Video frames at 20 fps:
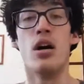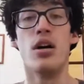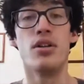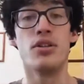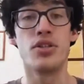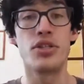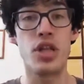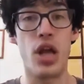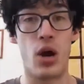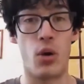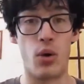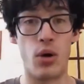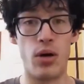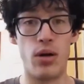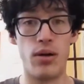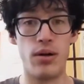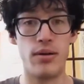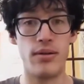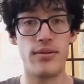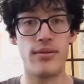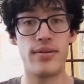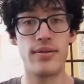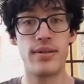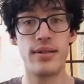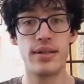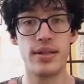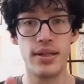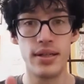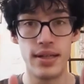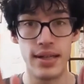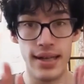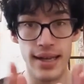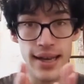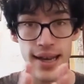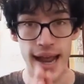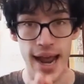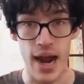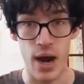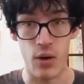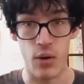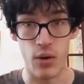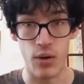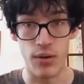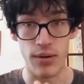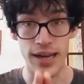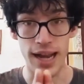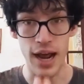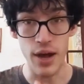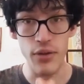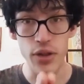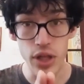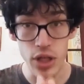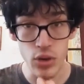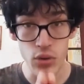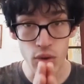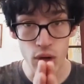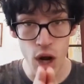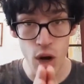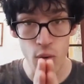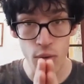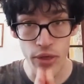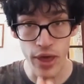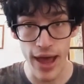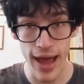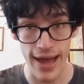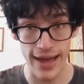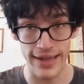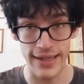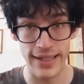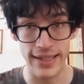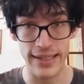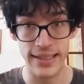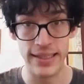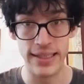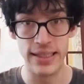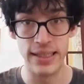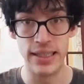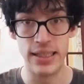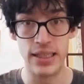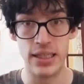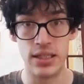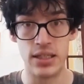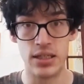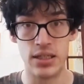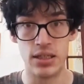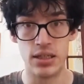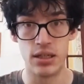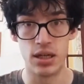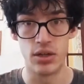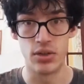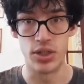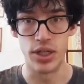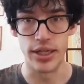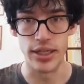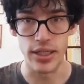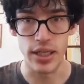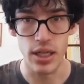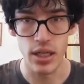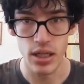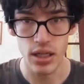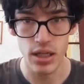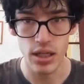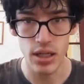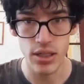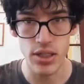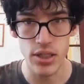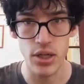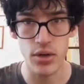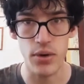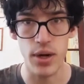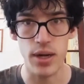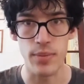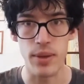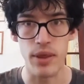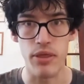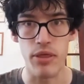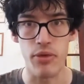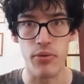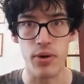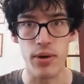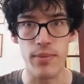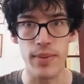So, now that you know that, oh geez, it's already been 3